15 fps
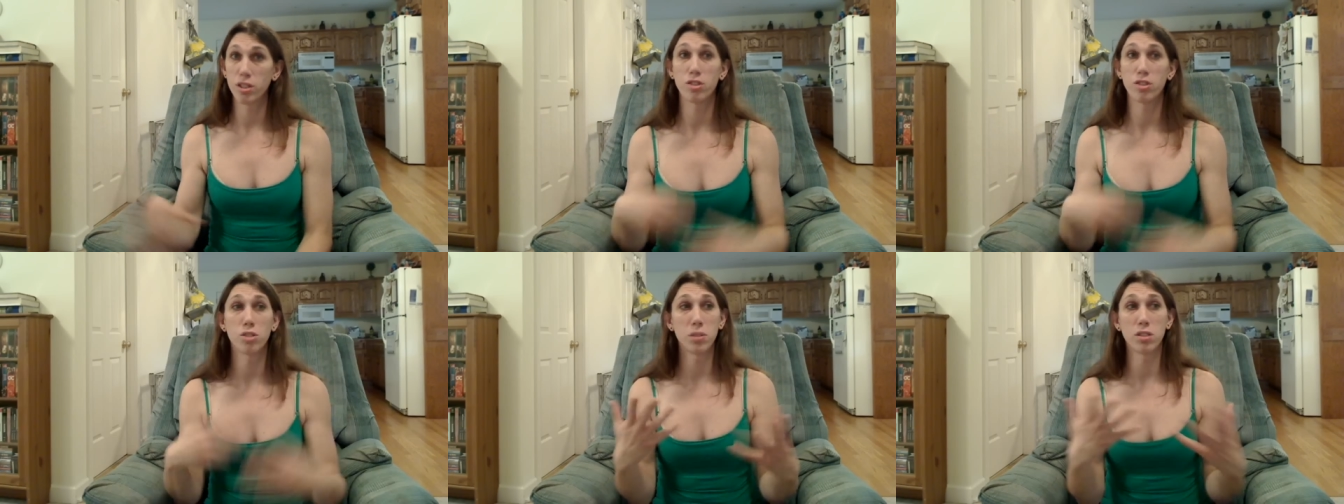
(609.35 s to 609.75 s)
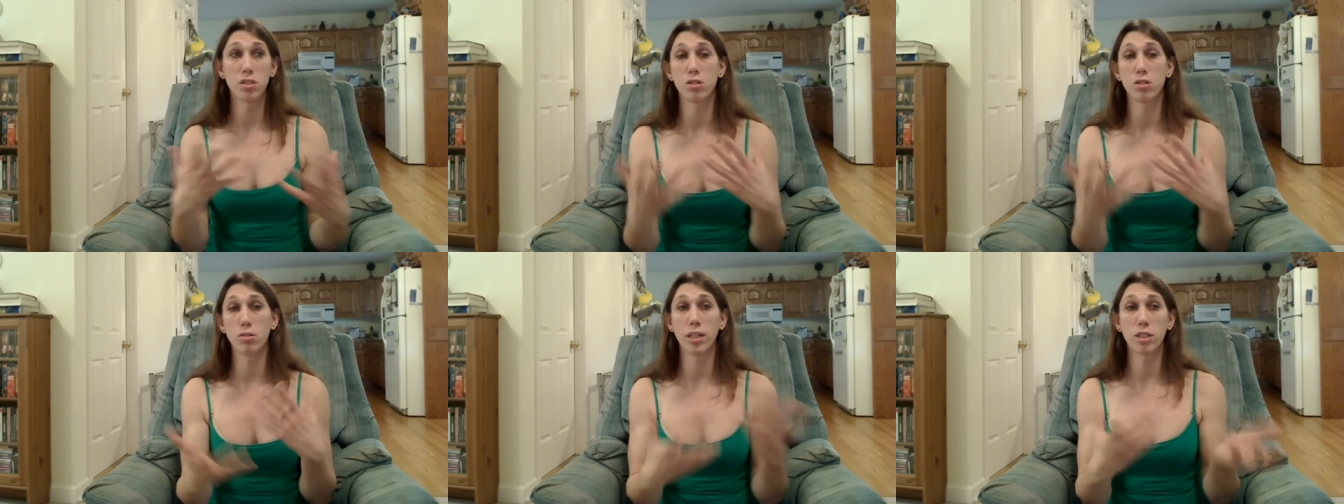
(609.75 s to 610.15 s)
It just
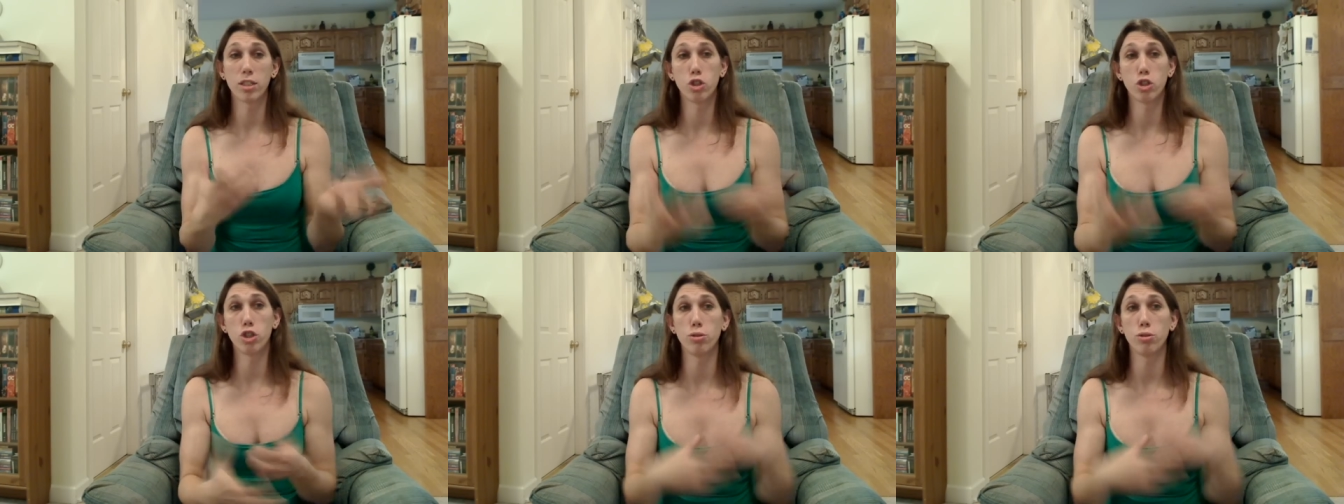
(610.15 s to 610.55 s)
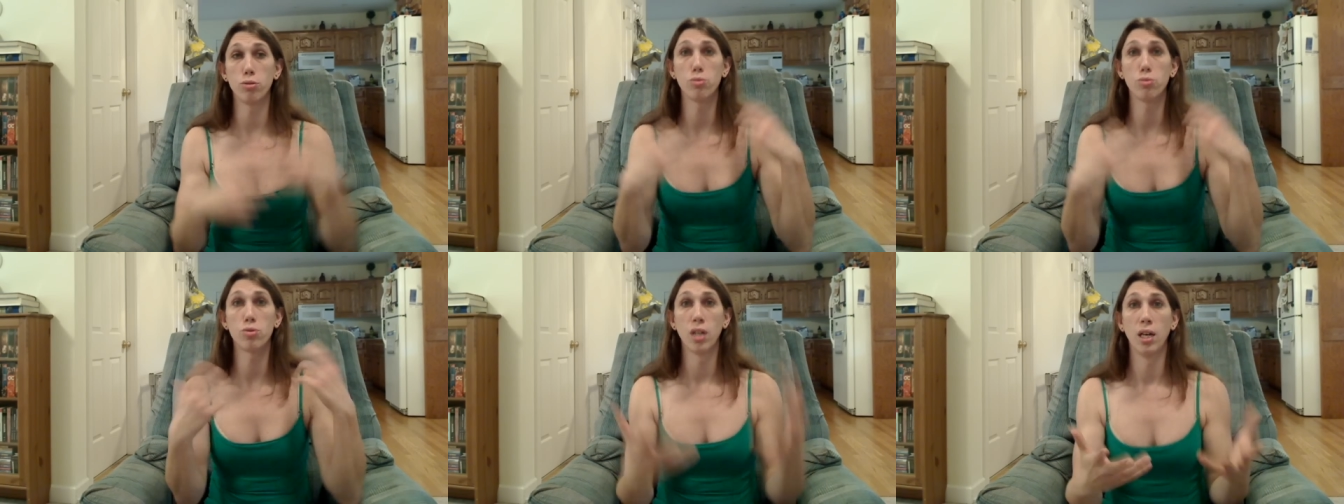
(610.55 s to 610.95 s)
means the right to
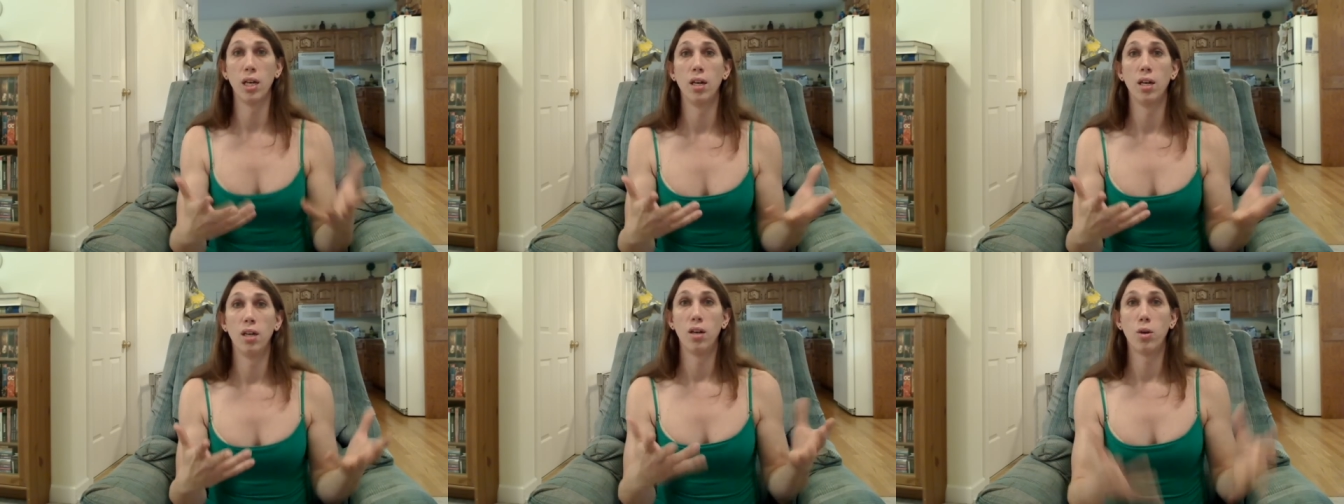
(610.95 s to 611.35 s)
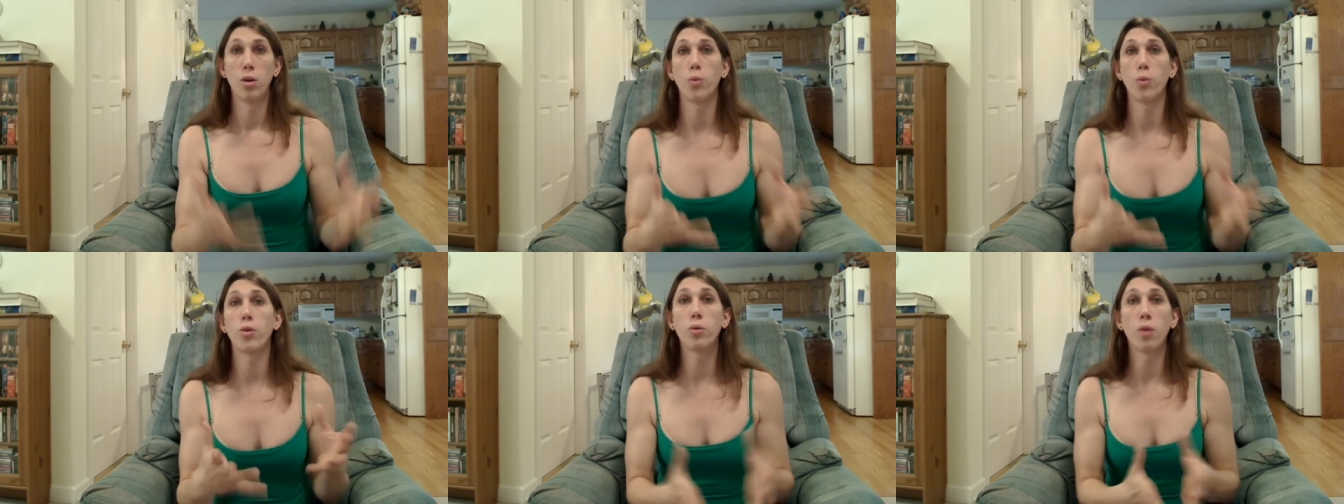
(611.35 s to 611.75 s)
choose
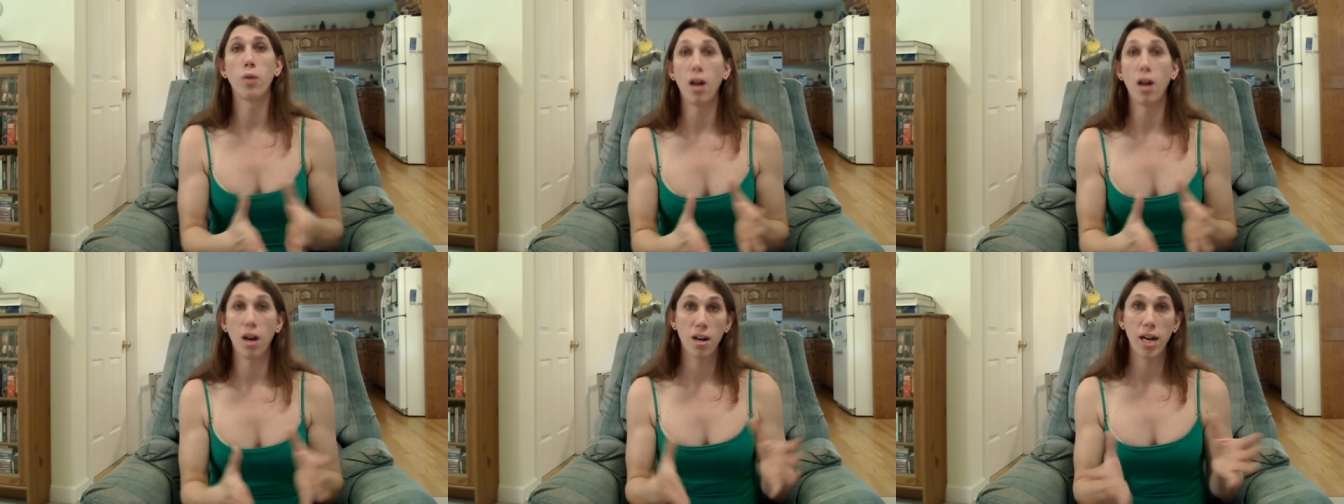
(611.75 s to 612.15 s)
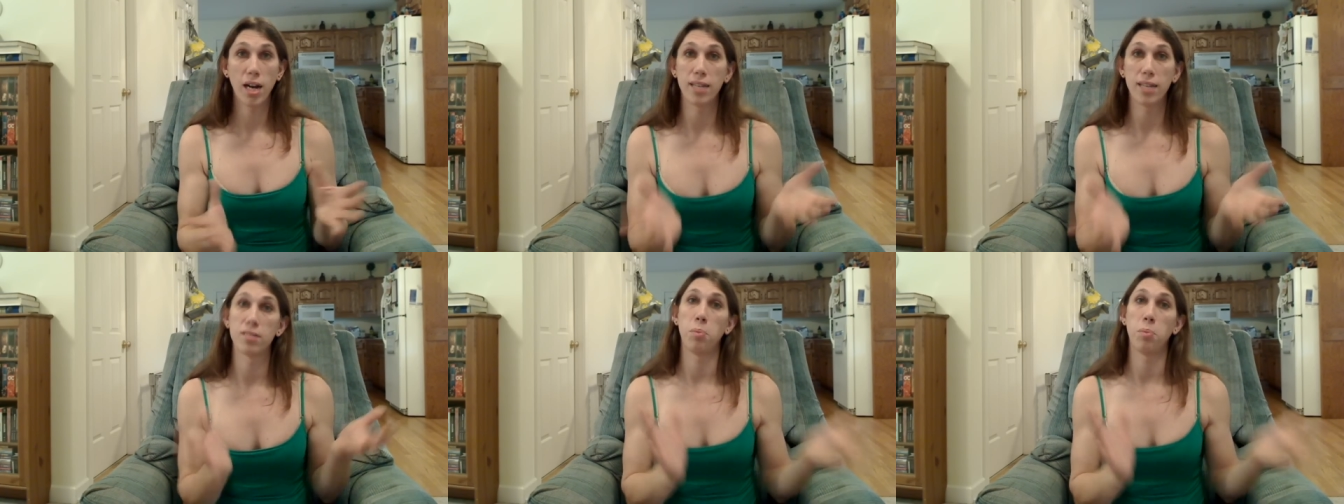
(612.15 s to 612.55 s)
who you are
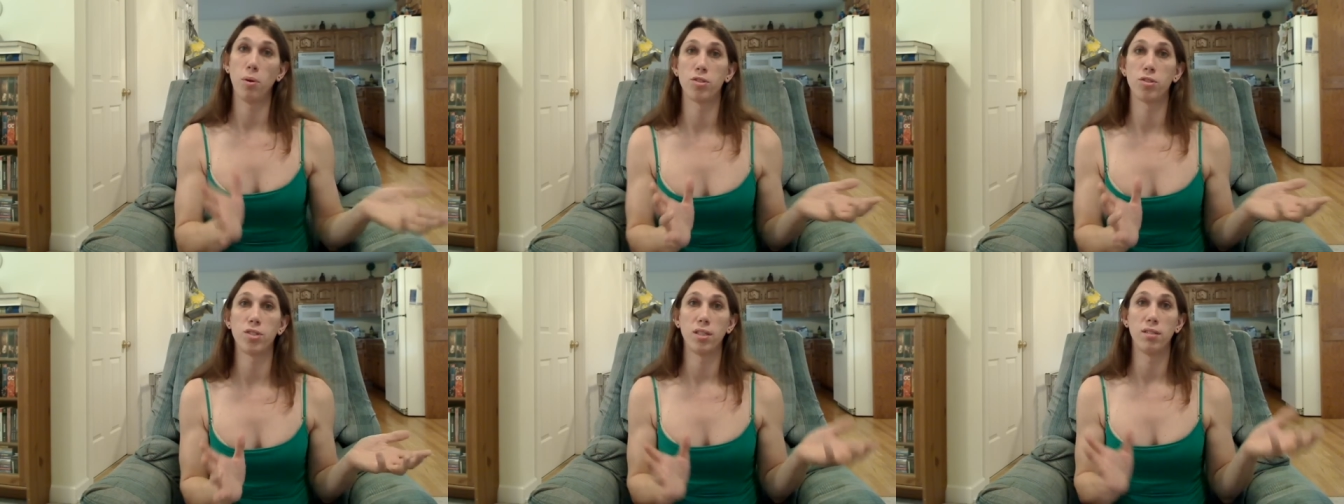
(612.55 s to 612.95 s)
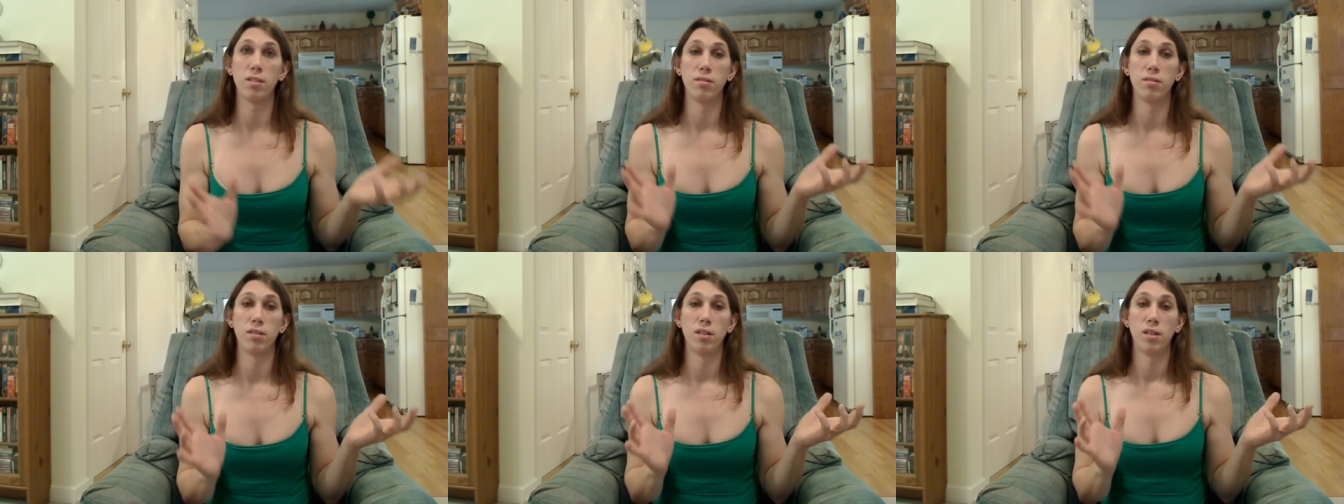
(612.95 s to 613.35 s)
as a person
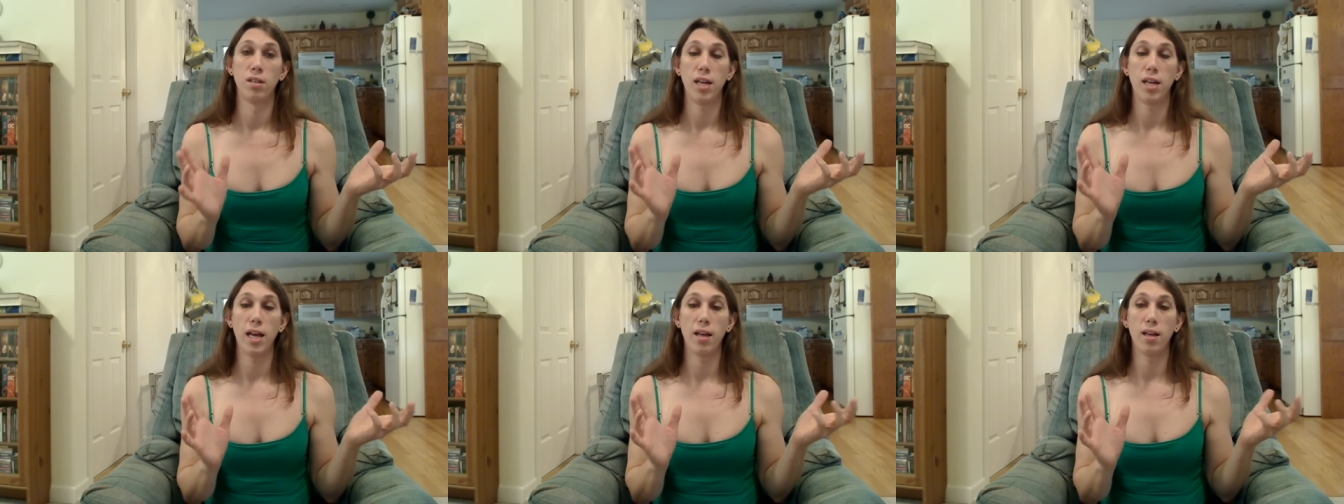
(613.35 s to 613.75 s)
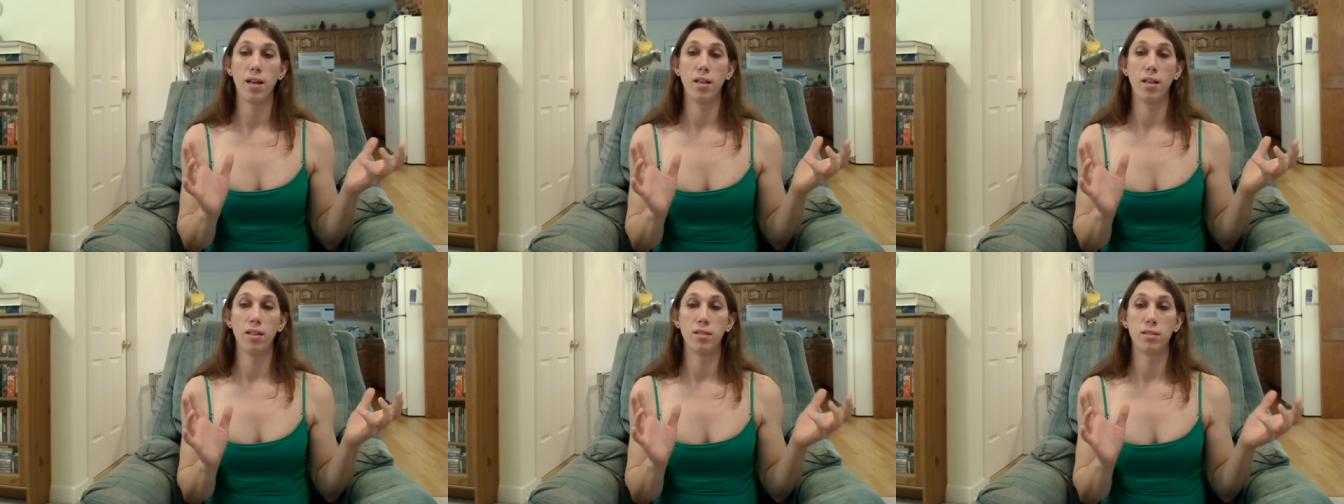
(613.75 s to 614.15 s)

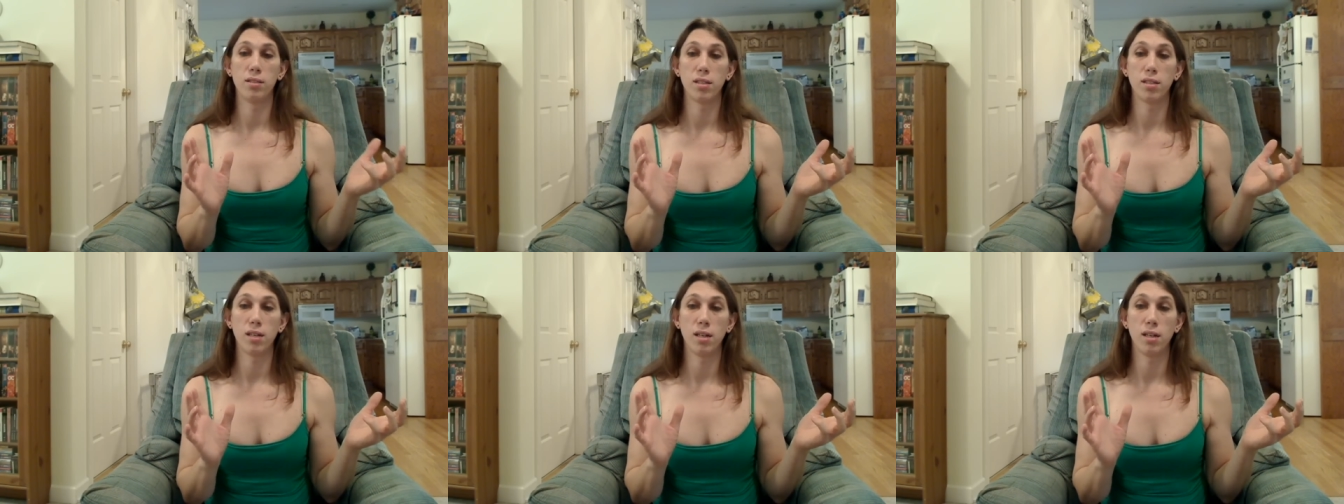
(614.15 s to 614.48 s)
and